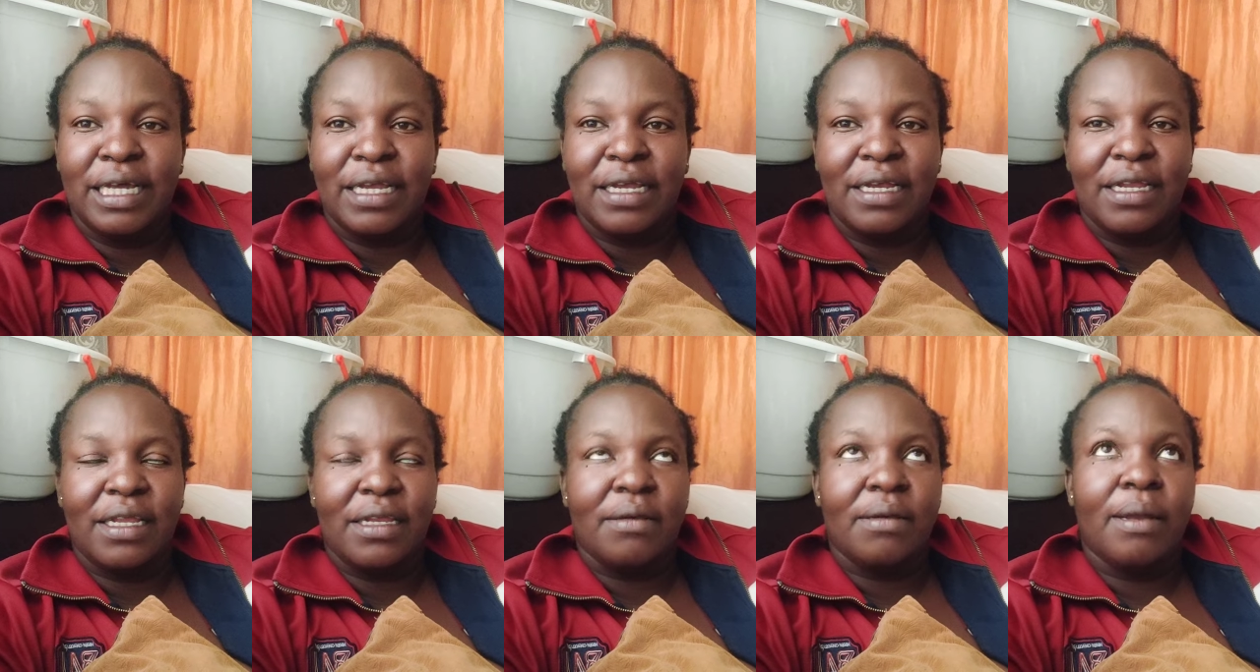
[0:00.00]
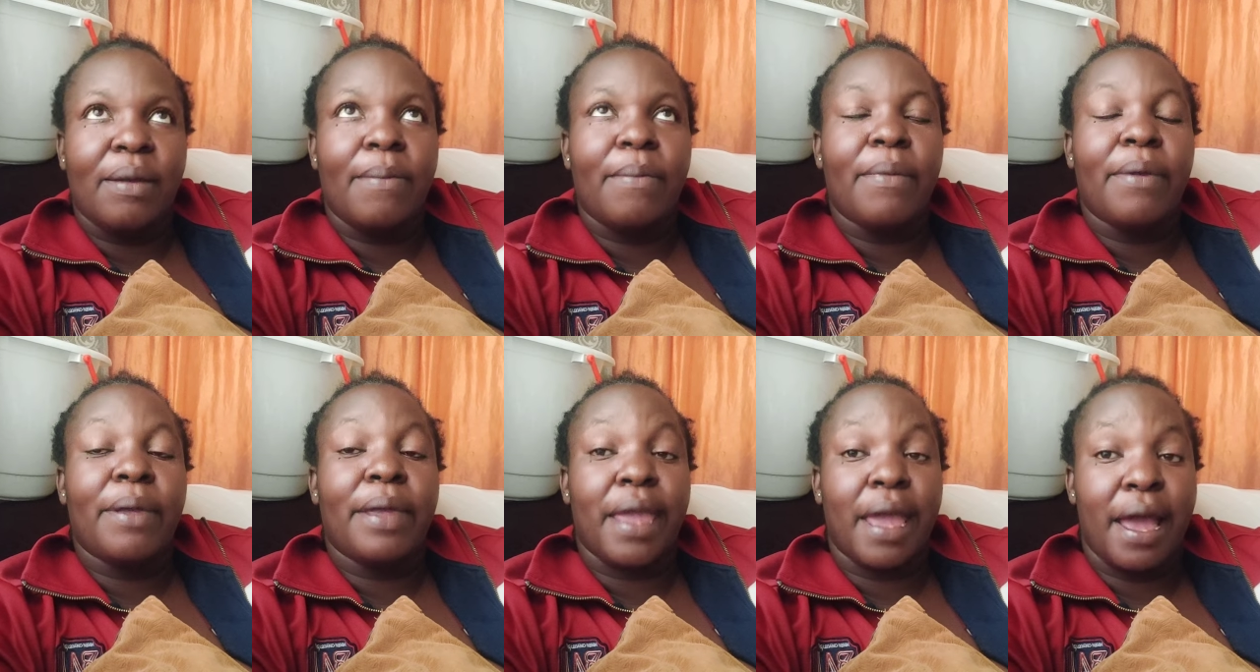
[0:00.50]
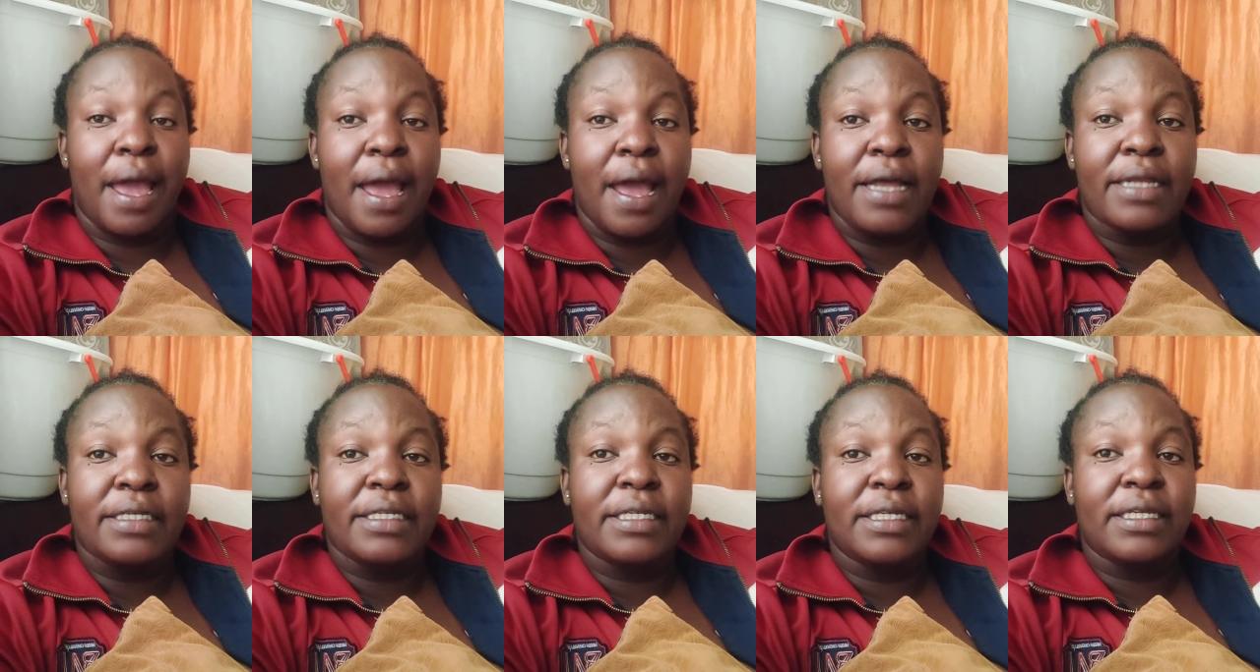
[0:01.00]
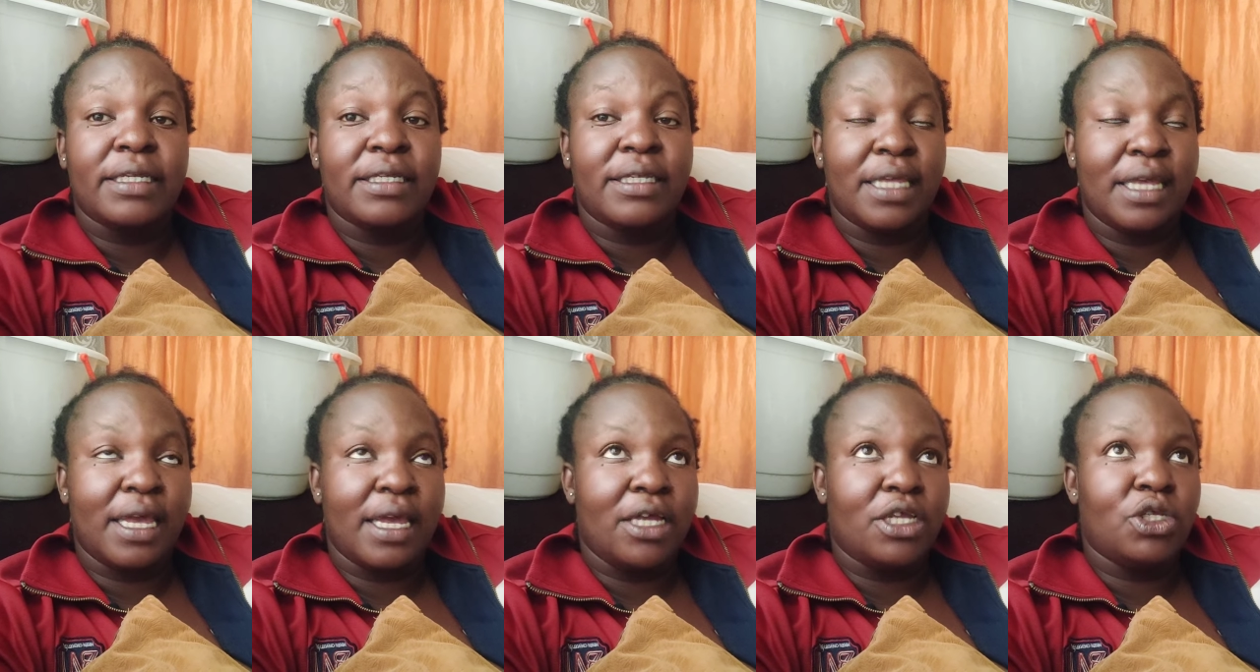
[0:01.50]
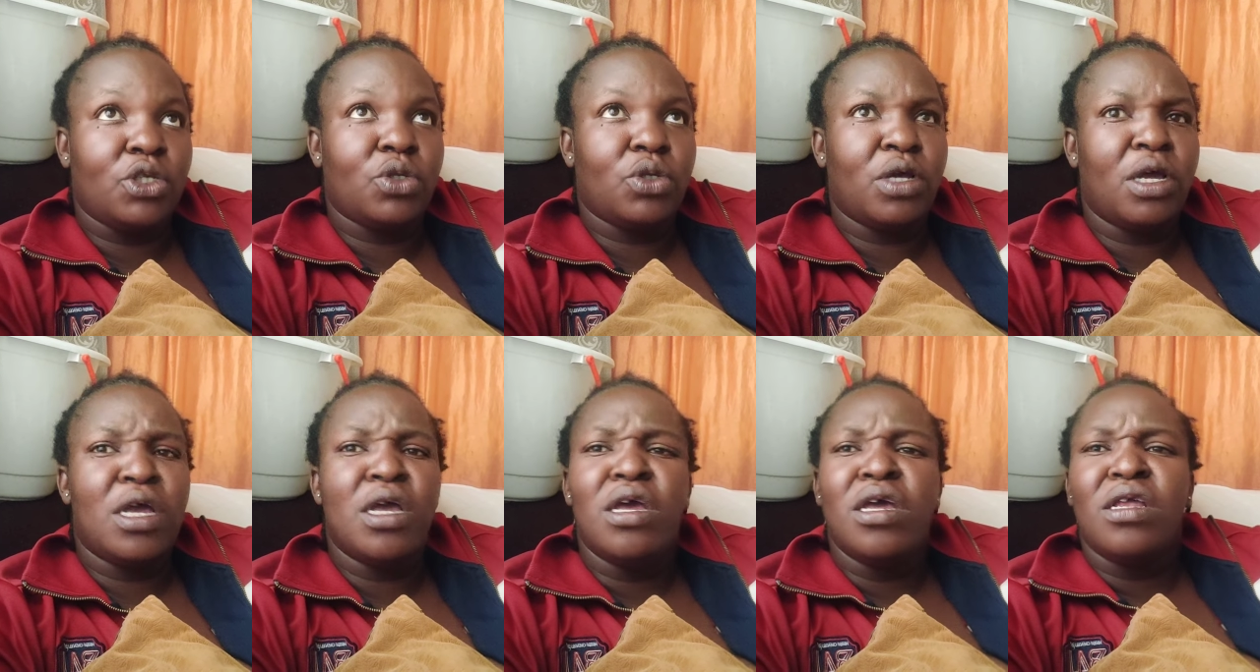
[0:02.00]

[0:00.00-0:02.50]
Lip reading: and say hi to you.